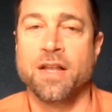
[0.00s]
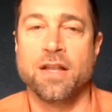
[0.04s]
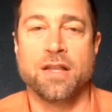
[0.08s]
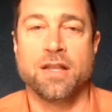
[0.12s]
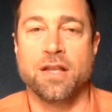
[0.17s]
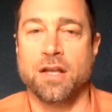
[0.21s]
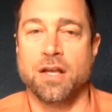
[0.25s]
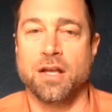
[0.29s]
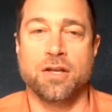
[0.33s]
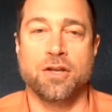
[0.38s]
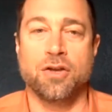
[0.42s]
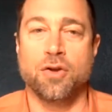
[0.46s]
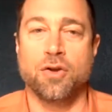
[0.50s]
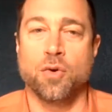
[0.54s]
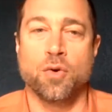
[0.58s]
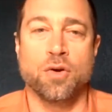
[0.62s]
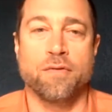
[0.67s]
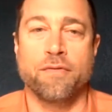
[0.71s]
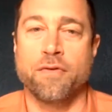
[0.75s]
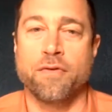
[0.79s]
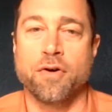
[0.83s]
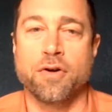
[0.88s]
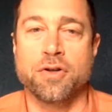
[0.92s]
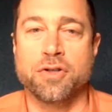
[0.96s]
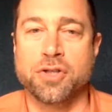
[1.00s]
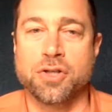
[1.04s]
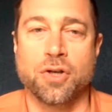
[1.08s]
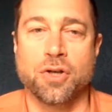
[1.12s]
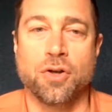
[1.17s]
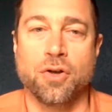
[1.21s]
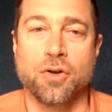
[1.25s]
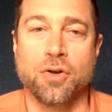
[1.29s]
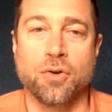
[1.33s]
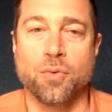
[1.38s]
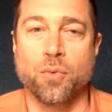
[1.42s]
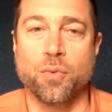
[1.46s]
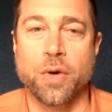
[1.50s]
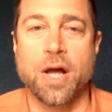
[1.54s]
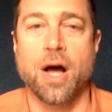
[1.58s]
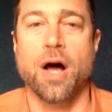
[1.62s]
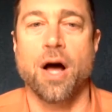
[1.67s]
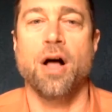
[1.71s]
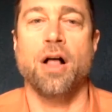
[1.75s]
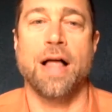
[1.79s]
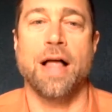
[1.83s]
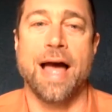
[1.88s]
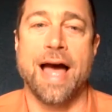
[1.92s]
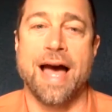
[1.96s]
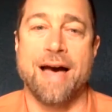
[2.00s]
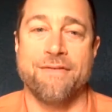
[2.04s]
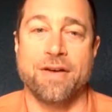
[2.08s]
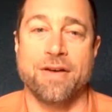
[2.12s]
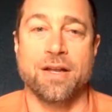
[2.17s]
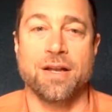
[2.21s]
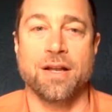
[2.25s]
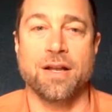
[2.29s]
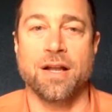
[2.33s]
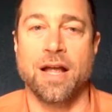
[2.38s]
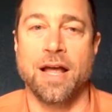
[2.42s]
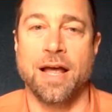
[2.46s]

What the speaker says: the universal, we all have it.